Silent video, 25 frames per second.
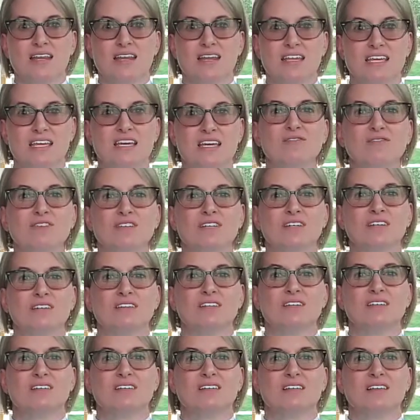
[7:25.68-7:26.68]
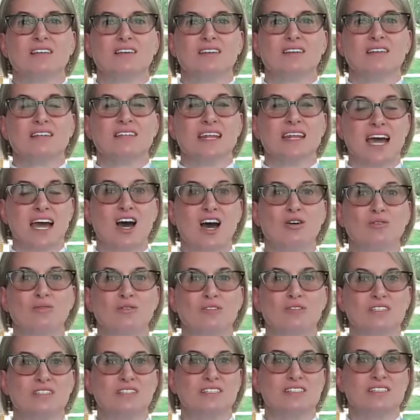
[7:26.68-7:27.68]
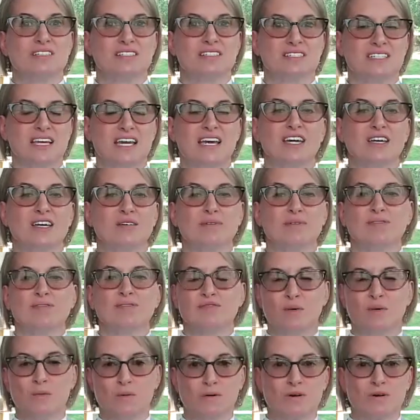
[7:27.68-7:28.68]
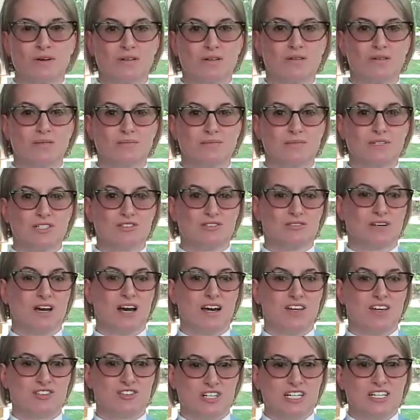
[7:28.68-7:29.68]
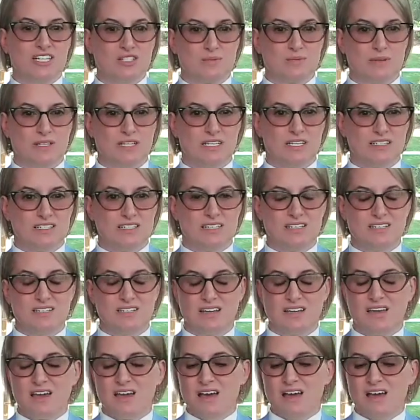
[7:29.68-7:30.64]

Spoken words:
even now, to this day, before Mitchell got transplanted,